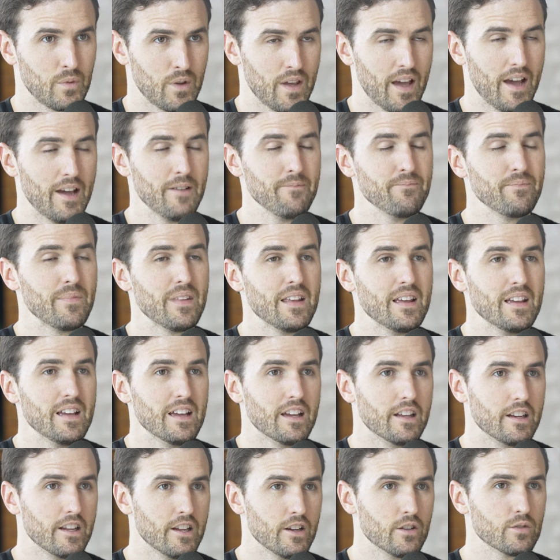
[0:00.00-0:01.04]
Okay?
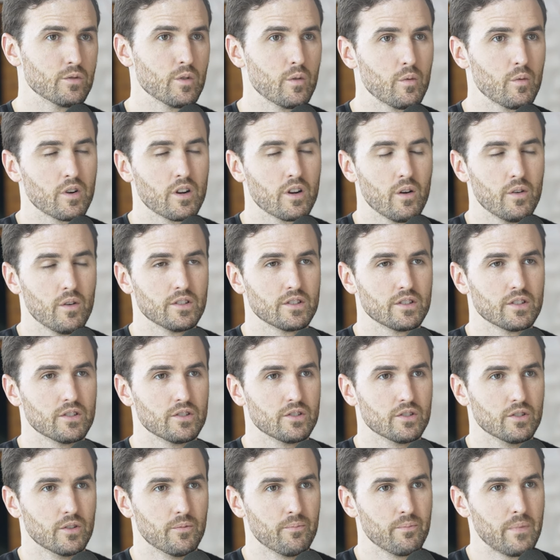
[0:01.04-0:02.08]
And here's what we're going to
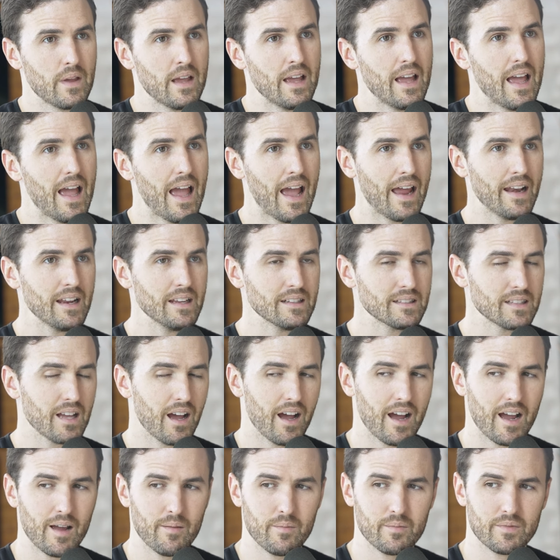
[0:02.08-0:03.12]
do.
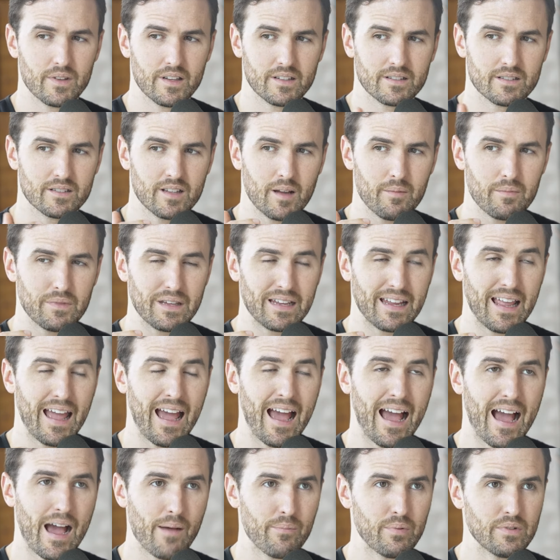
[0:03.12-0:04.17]
Anytime that something
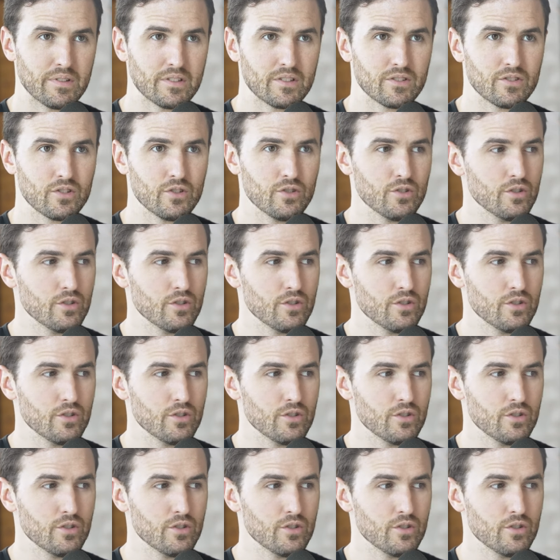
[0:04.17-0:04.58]
happens to